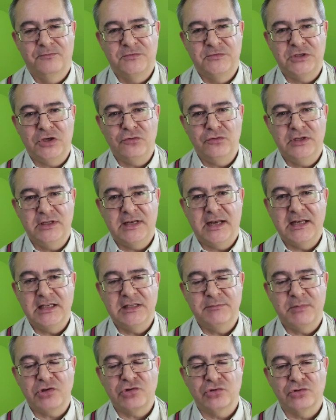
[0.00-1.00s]
don't need any
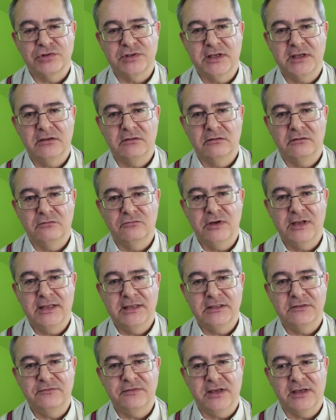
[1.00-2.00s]
special skill really
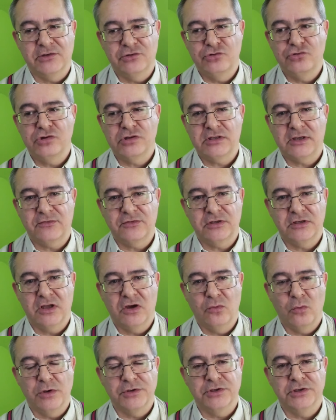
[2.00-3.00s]
to fix. You just have to
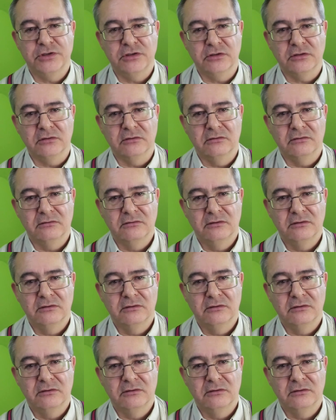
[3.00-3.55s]
know what to do.